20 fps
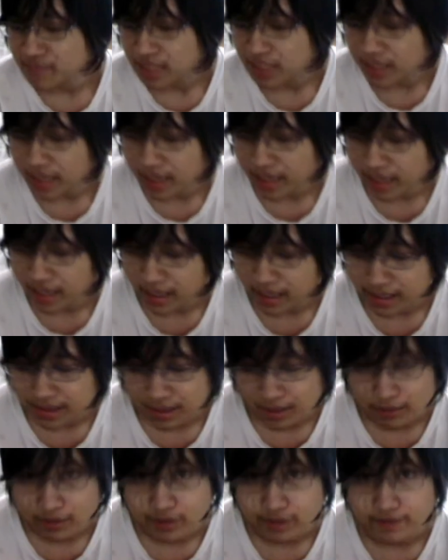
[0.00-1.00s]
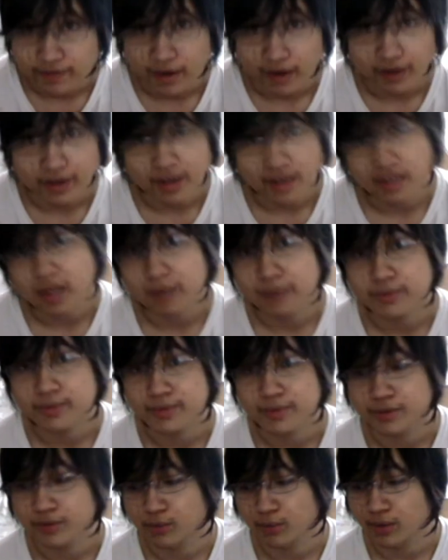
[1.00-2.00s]
and it was very uncomfortable
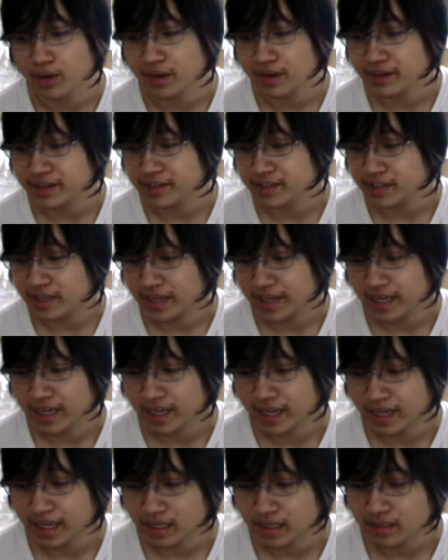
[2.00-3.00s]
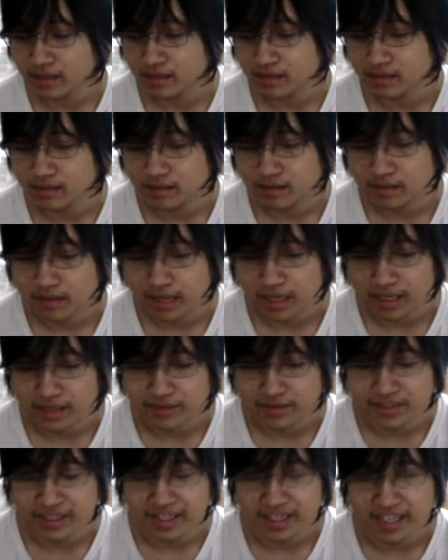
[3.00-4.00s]
to wear, and I
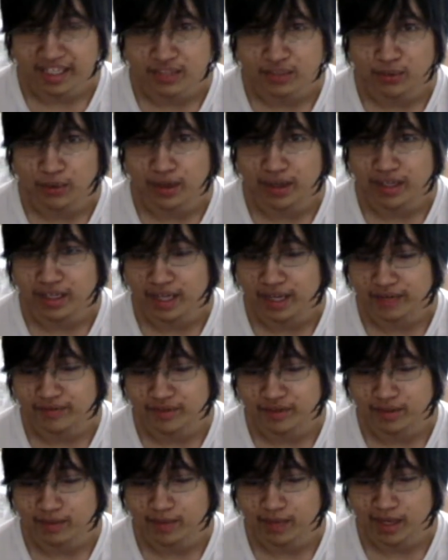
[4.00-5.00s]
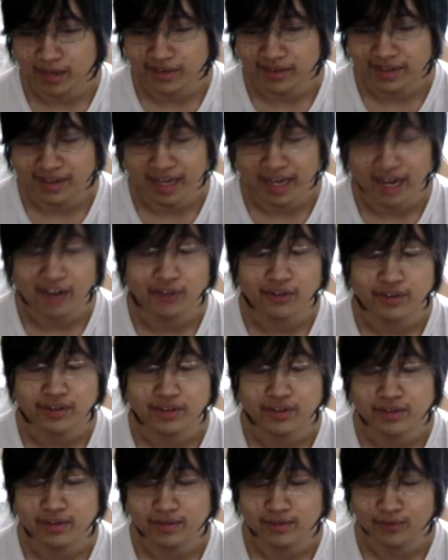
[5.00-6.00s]
usually get sweaty after about an hour
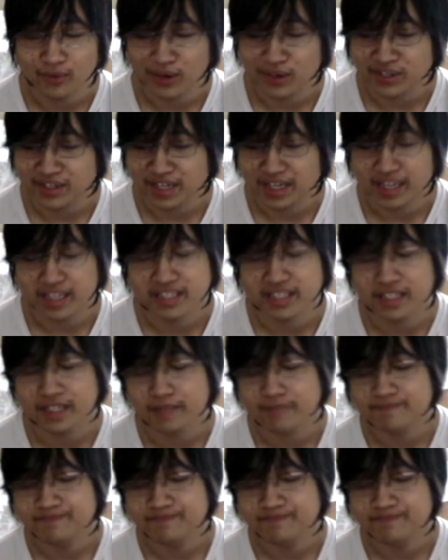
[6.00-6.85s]
wearing the headset.